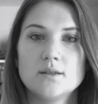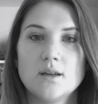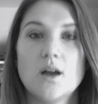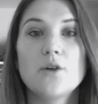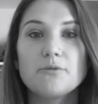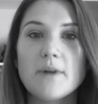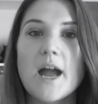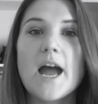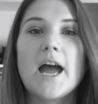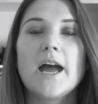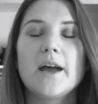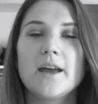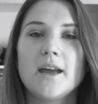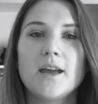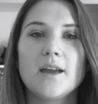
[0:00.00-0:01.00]
All
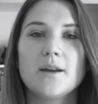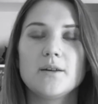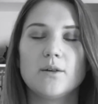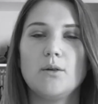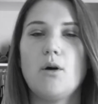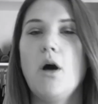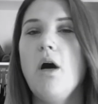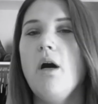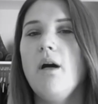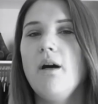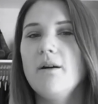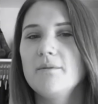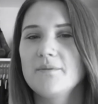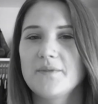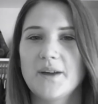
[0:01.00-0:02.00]
right.
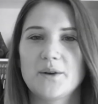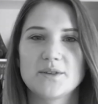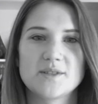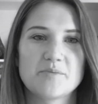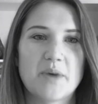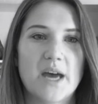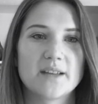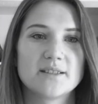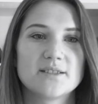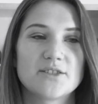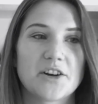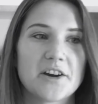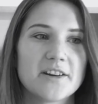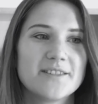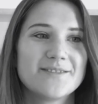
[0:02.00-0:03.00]
That was a bad
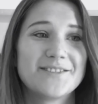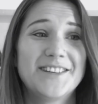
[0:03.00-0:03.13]
start.